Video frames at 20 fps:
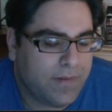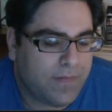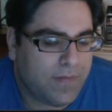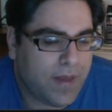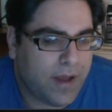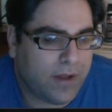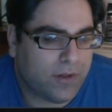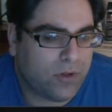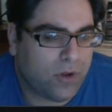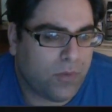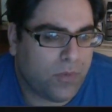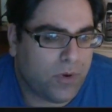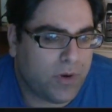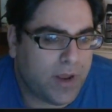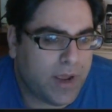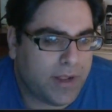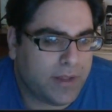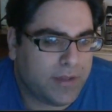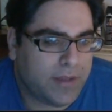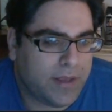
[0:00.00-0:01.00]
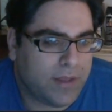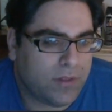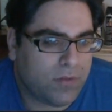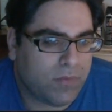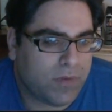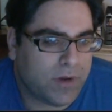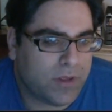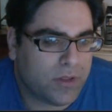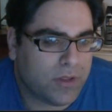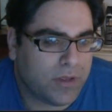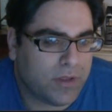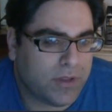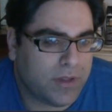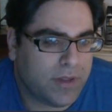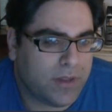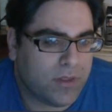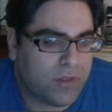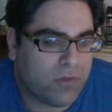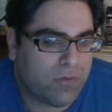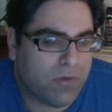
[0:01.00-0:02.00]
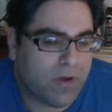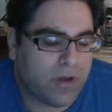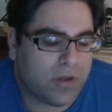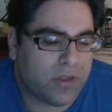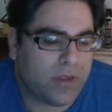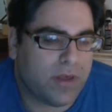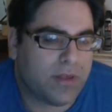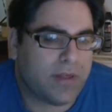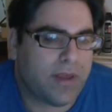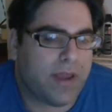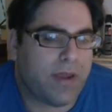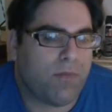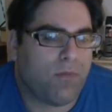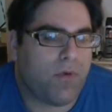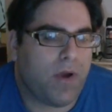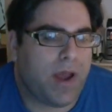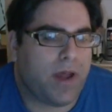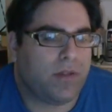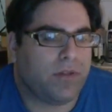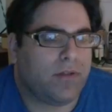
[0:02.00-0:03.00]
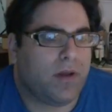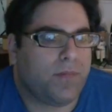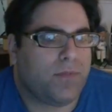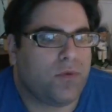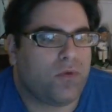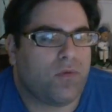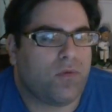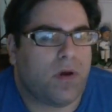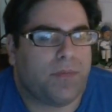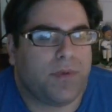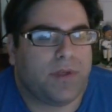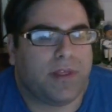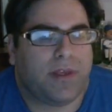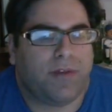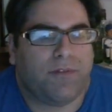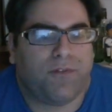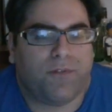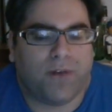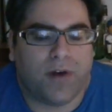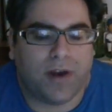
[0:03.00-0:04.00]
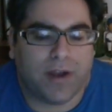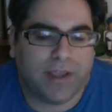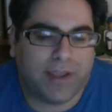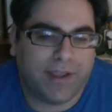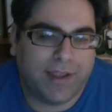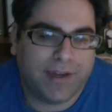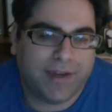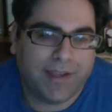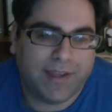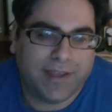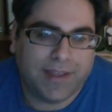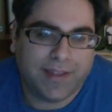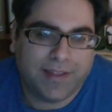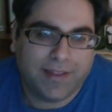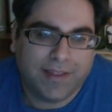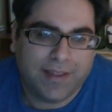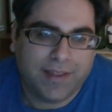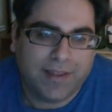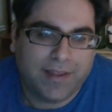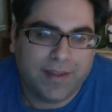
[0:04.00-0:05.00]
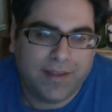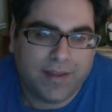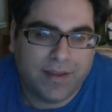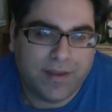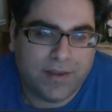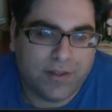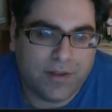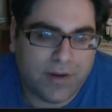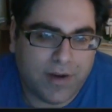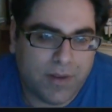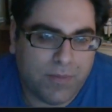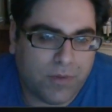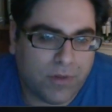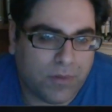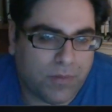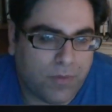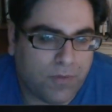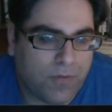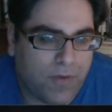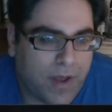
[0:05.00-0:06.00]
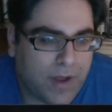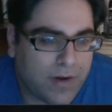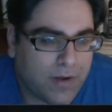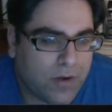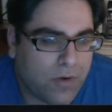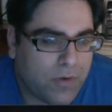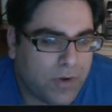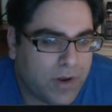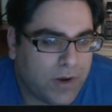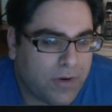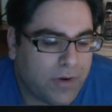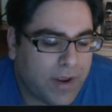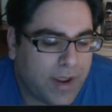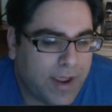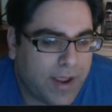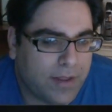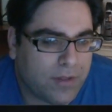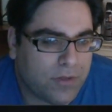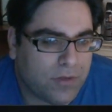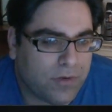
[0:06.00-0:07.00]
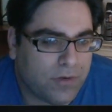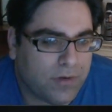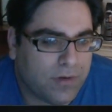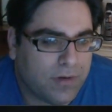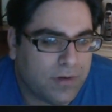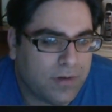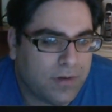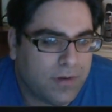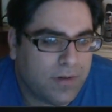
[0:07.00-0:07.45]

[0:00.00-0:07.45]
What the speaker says: October 19th, 2016, Strzok says, "I am riled up. Trump is a fucking idiot, is unable to provide a coherent answer."